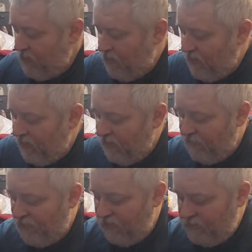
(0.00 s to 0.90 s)
And I
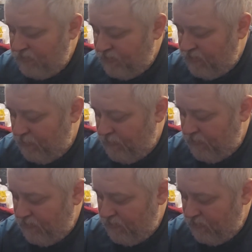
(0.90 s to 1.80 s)
find some
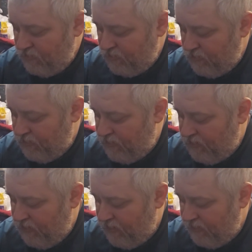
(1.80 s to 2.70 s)
of the things you can
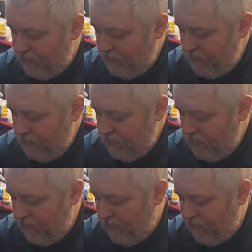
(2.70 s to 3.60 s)
get
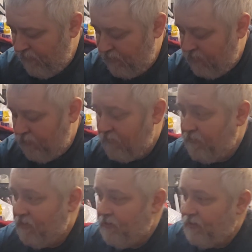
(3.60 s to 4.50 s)
that I find are
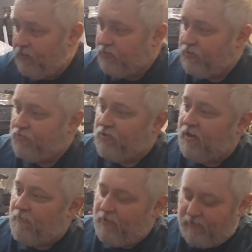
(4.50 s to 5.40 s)
really nice to
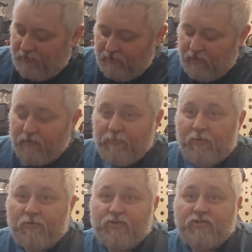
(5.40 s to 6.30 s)
draw with. But
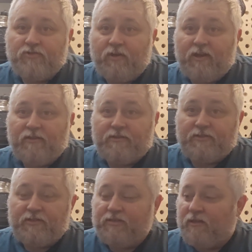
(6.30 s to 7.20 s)
once you draw
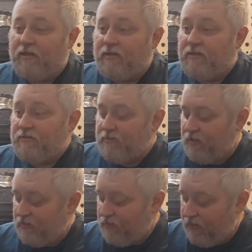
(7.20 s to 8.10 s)
this line is
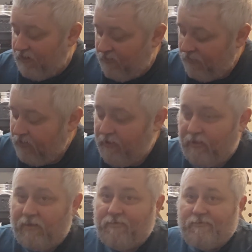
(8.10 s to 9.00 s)
like there,
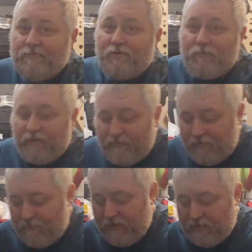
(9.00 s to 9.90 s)
and no way of
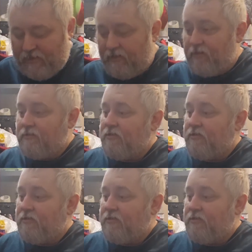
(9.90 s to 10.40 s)
erasing it.